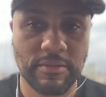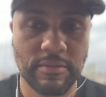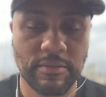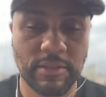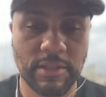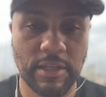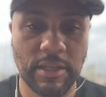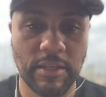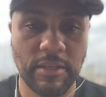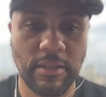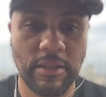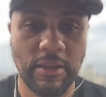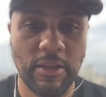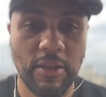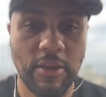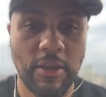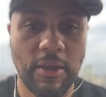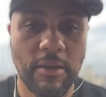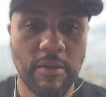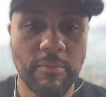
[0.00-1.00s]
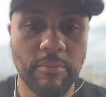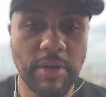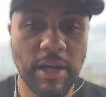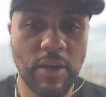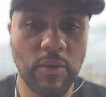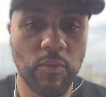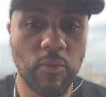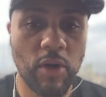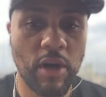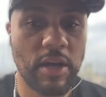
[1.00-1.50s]
Okay?
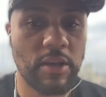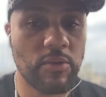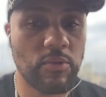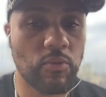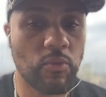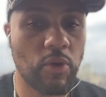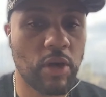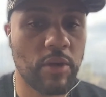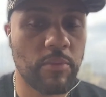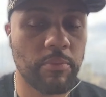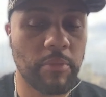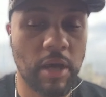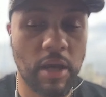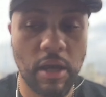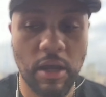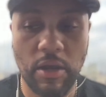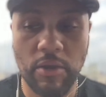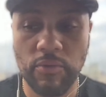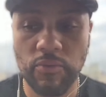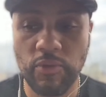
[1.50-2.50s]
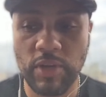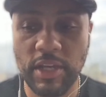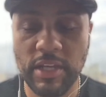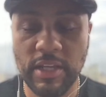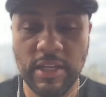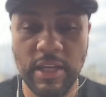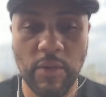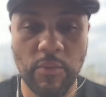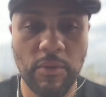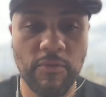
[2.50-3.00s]
But one, one uh, reading
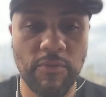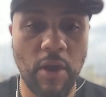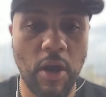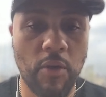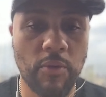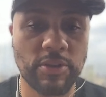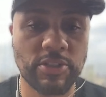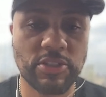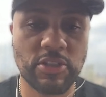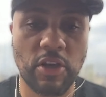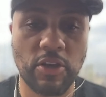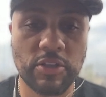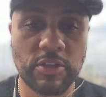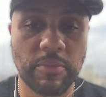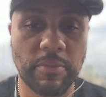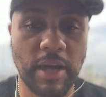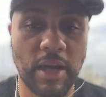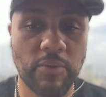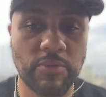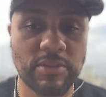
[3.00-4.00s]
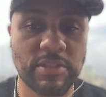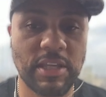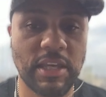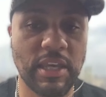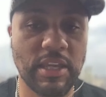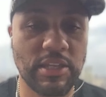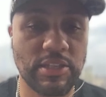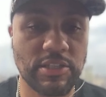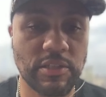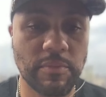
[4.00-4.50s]
that we've always talked about was the
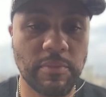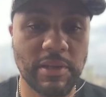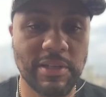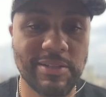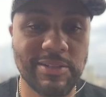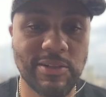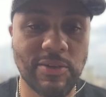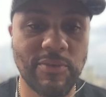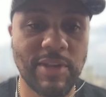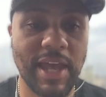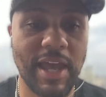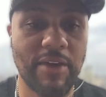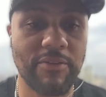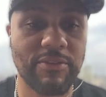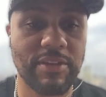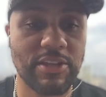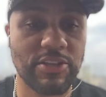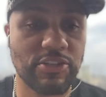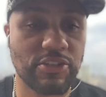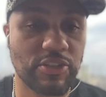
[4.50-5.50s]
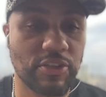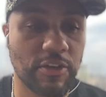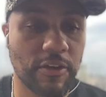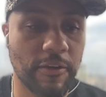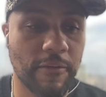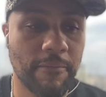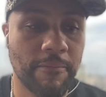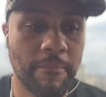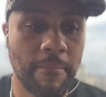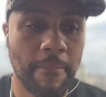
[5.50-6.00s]
energy bus. So now this year,
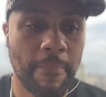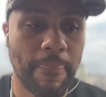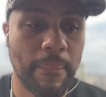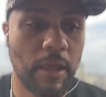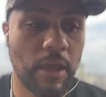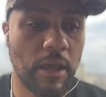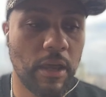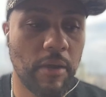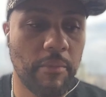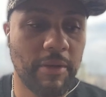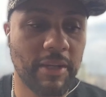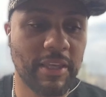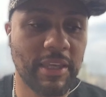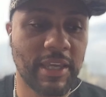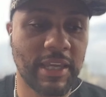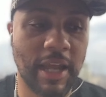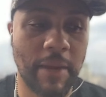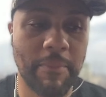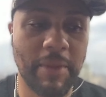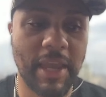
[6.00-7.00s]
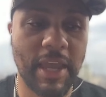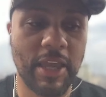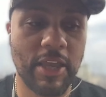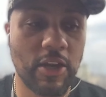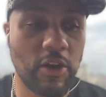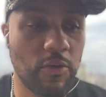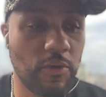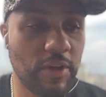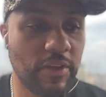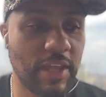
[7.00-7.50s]
um, again, I'm
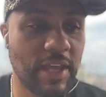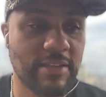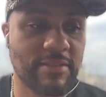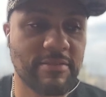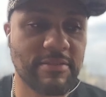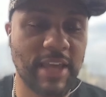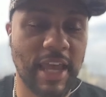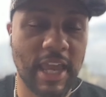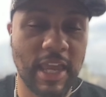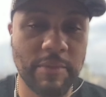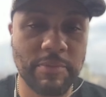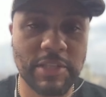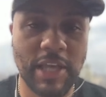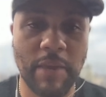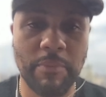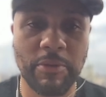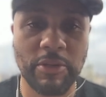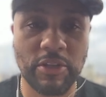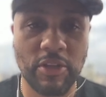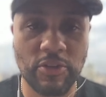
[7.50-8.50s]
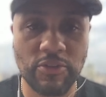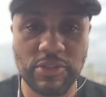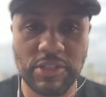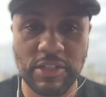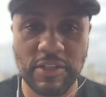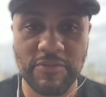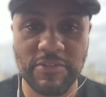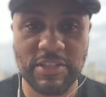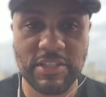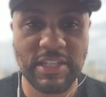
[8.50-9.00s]
echoing that same type of notion
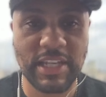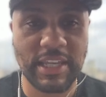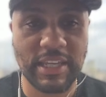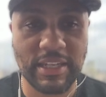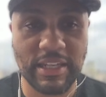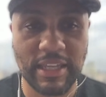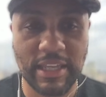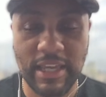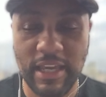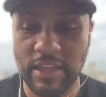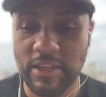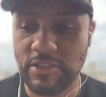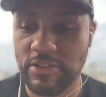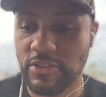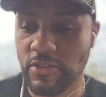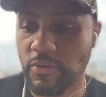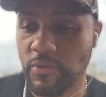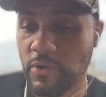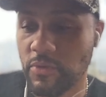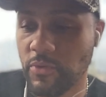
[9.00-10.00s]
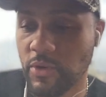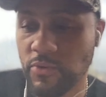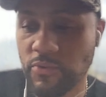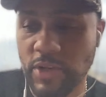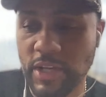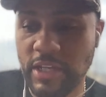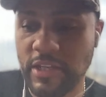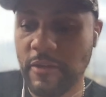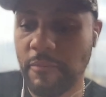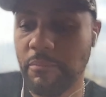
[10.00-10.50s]
of sticking together. So we're, we're
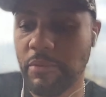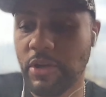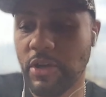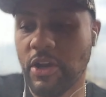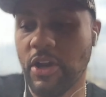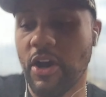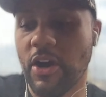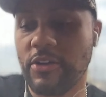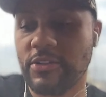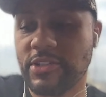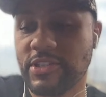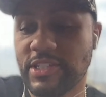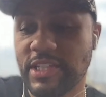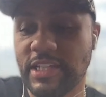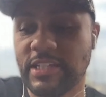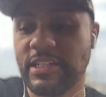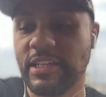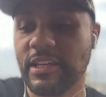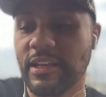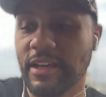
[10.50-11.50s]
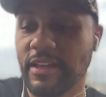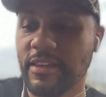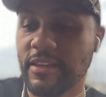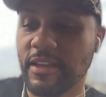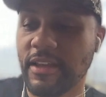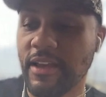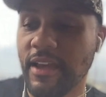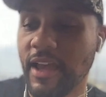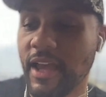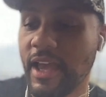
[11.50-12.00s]
reading a book called Stick Together,
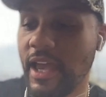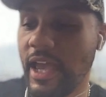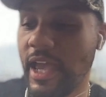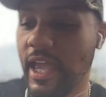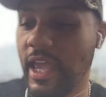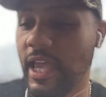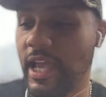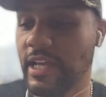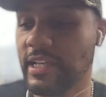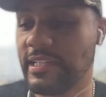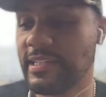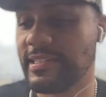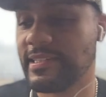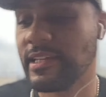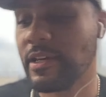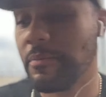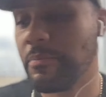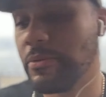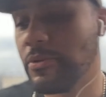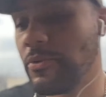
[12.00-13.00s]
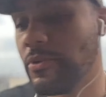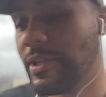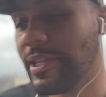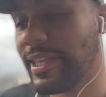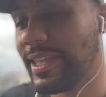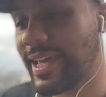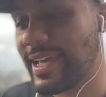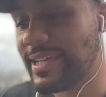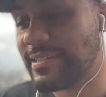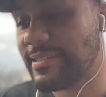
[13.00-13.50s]
a, a simple
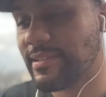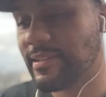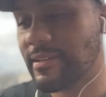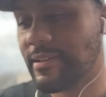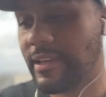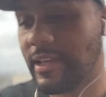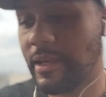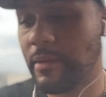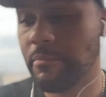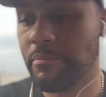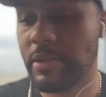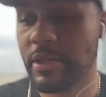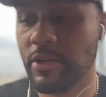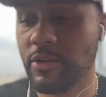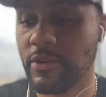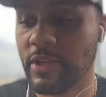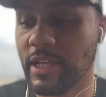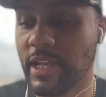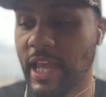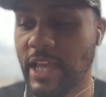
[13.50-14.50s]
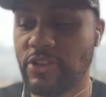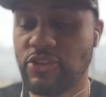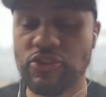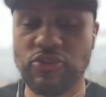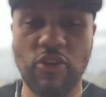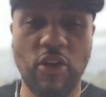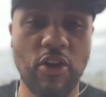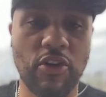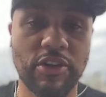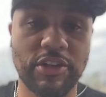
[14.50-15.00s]
lesson in building a
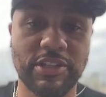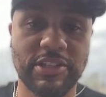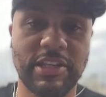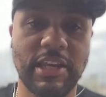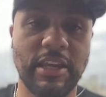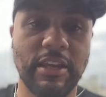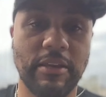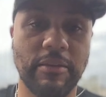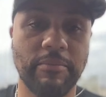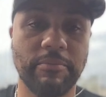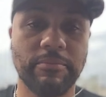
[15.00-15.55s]
stronger team.